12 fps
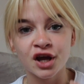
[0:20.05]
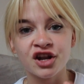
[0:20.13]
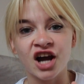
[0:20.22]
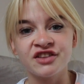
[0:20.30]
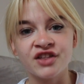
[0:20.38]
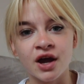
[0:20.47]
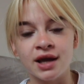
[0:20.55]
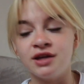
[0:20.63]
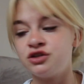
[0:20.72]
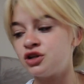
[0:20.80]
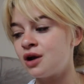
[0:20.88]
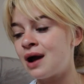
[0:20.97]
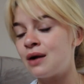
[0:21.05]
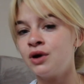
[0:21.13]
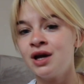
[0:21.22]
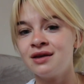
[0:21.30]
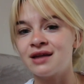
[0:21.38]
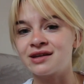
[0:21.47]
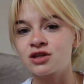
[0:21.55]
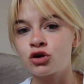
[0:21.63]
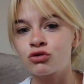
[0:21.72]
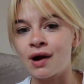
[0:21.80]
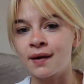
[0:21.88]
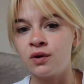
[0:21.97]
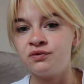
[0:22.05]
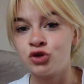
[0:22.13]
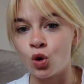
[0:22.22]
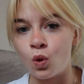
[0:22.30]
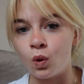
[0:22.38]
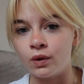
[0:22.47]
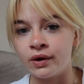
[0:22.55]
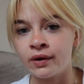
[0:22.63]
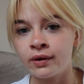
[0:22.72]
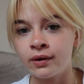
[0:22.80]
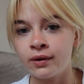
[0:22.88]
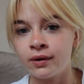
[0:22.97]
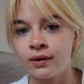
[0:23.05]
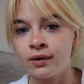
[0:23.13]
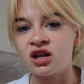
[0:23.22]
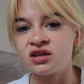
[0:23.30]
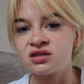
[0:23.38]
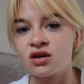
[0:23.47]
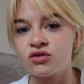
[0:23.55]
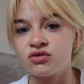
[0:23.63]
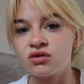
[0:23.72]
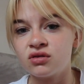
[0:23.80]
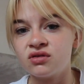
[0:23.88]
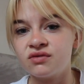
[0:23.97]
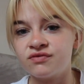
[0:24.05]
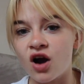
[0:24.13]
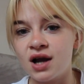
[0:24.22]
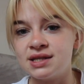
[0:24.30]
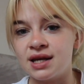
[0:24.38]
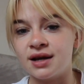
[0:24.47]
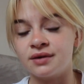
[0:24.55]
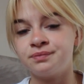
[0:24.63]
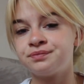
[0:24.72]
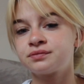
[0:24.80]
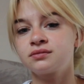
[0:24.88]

9:30. Do you know how that is the crack of dawn? That is when sun is rising.